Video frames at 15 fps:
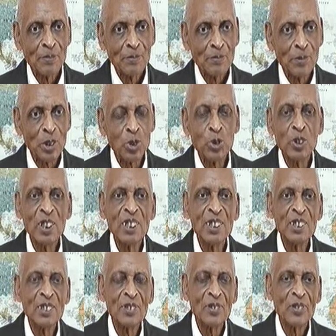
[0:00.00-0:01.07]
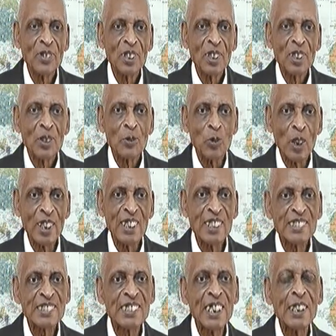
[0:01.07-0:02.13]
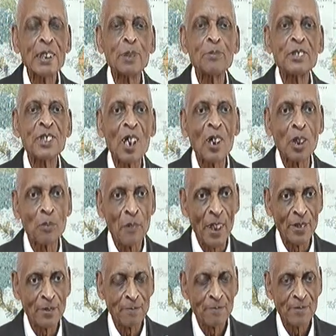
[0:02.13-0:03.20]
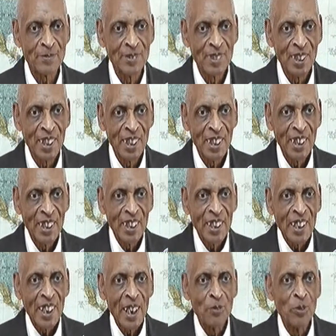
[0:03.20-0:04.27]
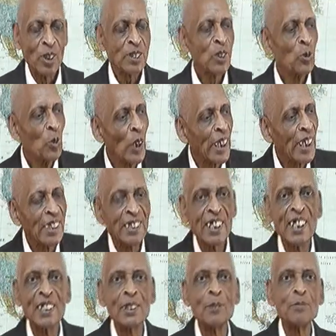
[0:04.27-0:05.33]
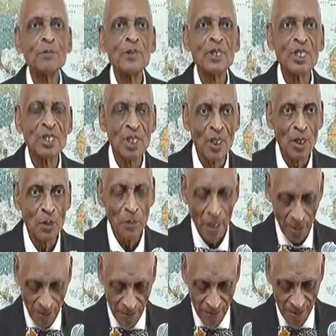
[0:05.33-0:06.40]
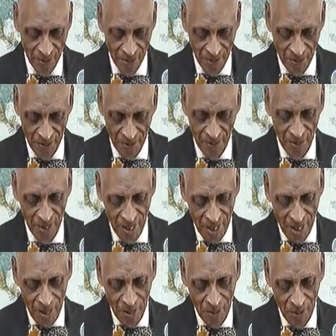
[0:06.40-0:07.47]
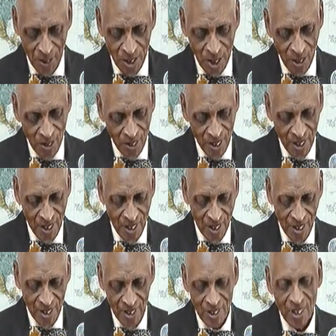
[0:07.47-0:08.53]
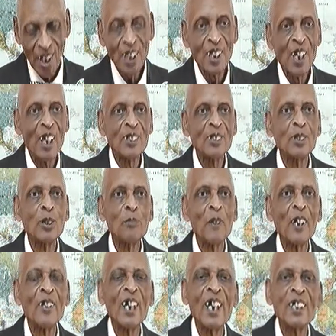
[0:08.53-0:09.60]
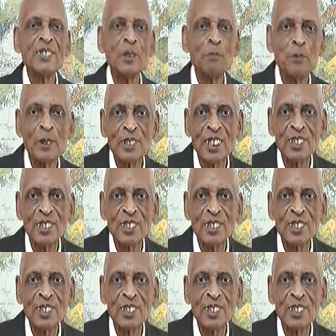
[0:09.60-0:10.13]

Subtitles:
between what his kingdom is all about and what the wicked kingdom is all about. We talked not long ago about how they put that